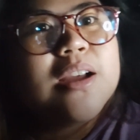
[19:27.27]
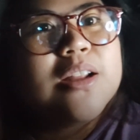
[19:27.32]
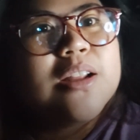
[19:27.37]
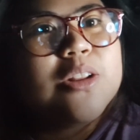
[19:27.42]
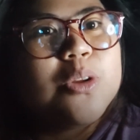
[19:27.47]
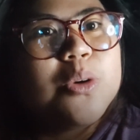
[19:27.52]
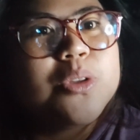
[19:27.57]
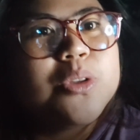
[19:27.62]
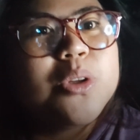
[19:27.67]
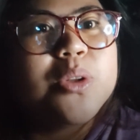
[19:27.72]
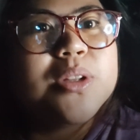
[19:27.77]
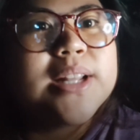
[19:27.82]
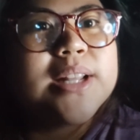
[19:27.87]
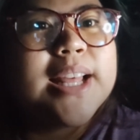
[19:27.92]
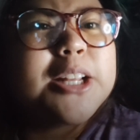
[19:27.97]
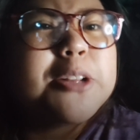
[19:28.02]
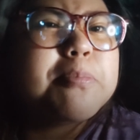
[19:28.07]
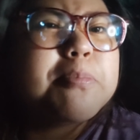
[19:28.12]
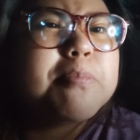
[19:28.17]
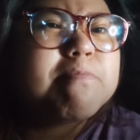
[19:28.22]
No, don't
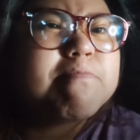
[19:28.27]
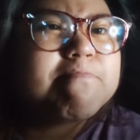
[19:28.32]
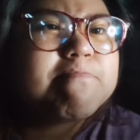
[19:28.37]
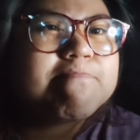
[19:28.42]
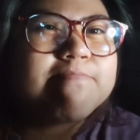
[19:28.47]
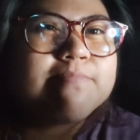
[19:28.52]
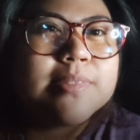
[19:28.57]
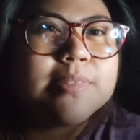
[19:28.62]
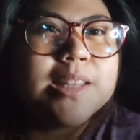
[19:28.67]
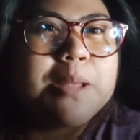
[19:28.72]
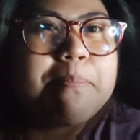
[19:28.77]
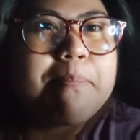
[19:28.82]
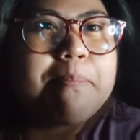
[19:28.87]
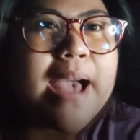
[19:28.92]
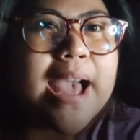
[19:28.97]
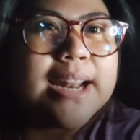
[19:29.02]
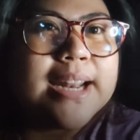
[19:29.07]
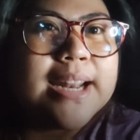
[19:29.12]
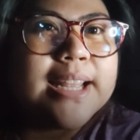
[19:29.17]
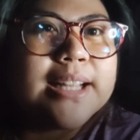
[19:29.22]
let the
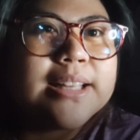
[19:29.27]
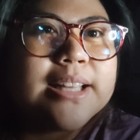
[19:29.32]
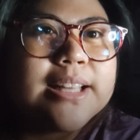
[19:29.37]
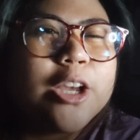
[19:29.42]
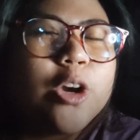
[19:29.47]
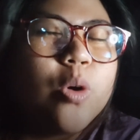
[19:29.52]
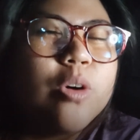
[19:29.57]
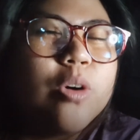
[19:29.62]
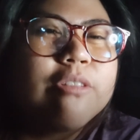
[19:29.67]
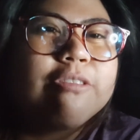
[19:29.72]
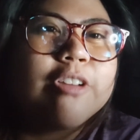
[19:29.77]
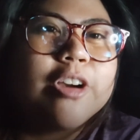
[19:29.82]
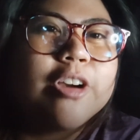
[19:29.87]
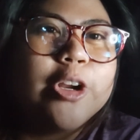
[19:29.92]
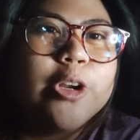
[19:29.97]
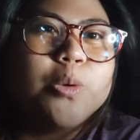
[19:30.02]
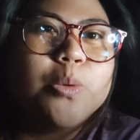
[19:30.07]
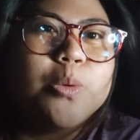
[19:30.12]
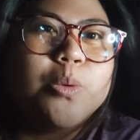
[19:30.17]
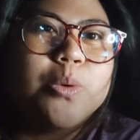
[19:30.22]
panic take over
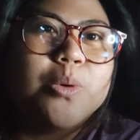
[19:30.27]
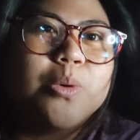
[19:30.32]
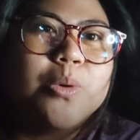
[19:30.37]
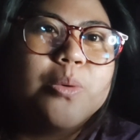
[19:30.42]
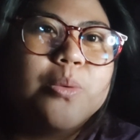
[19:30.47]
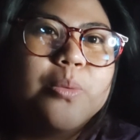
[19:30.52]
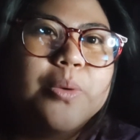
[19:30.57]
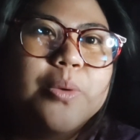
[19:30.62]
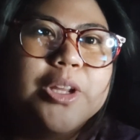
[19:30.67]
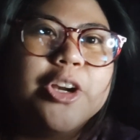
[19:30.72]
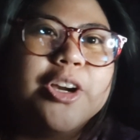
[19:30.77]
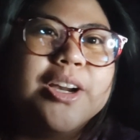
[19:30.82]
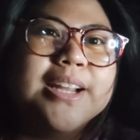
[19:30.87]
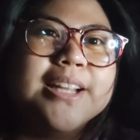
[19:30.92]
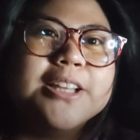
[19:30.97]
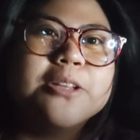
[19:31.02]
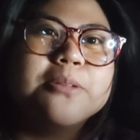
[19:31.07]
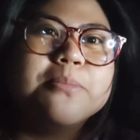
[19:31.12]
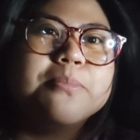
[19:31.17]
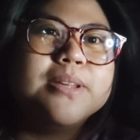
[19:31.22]
you when you're
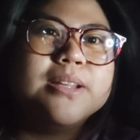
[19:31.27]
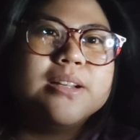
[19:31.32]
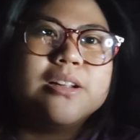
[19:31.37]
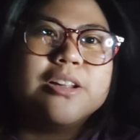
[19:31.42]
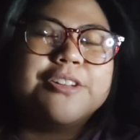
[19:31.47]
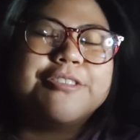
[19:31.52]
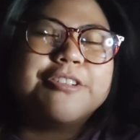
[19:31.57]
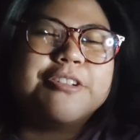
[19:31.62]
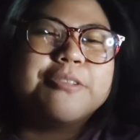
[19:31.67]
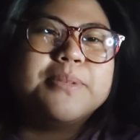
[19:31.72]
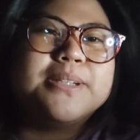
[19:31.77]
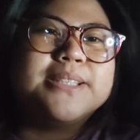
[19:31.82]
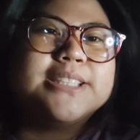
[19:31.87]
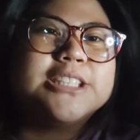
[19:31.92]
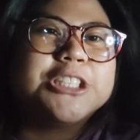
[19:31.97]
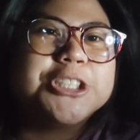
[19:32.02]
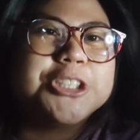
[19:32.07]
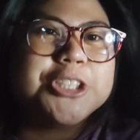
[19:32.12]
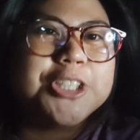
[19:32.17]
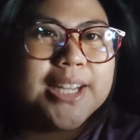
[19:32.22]
in the middle of a
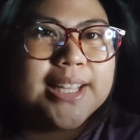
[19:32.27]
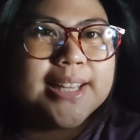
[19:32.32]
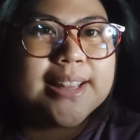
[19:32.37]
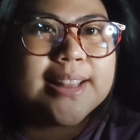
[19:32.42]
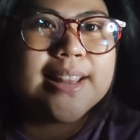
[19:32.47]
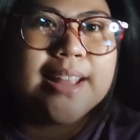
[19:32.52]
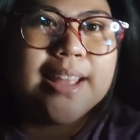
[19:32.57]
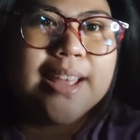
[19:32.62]
busy street,